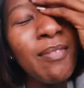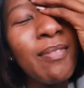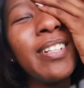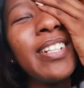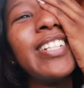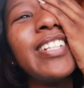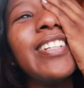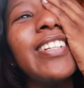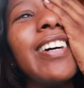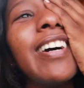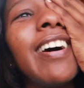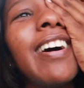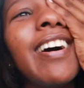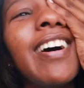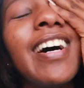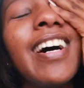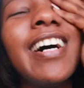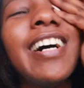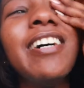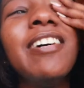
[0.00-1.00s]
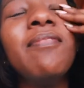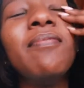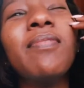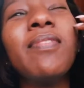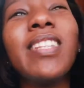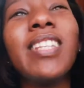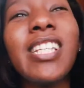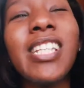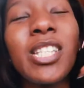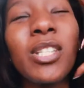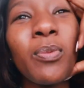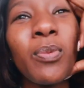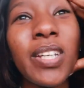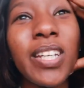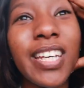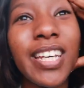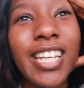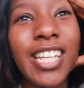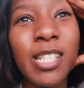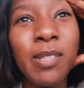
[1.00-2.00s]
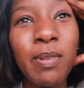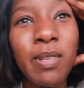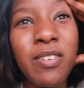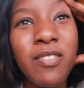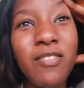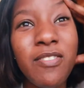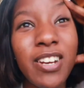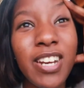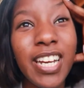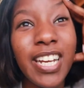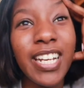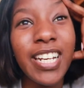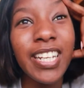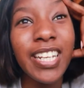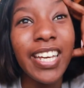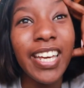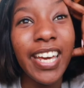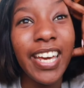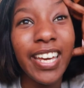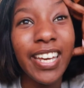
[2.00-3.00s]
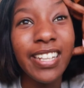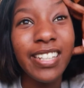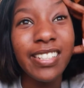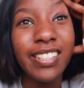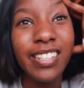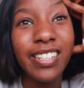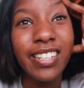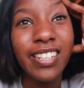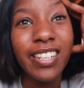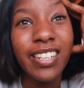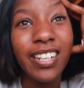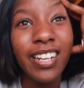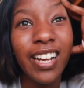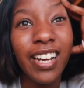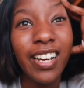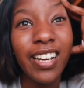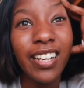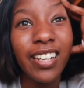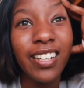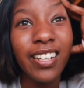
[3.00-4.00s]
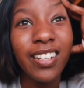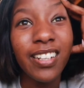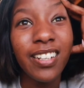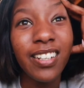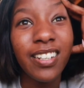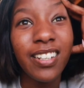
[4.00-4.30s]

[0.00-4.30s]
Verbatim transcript: but yeah um this week has been really hectic like